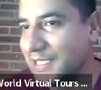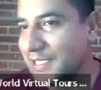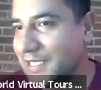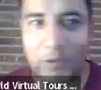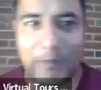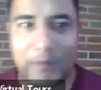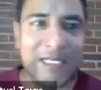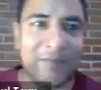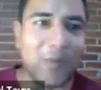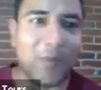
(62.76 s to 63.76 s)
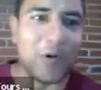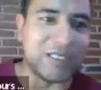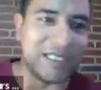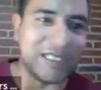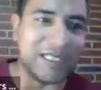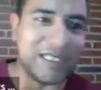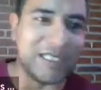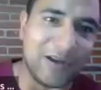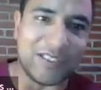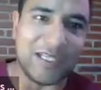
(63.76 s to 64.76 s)
it will be mostly
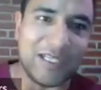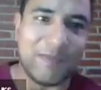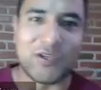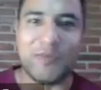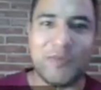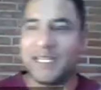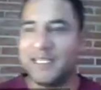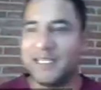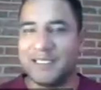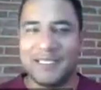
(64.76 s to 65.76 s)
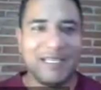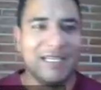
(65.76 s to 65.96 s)
about the Mesoamerican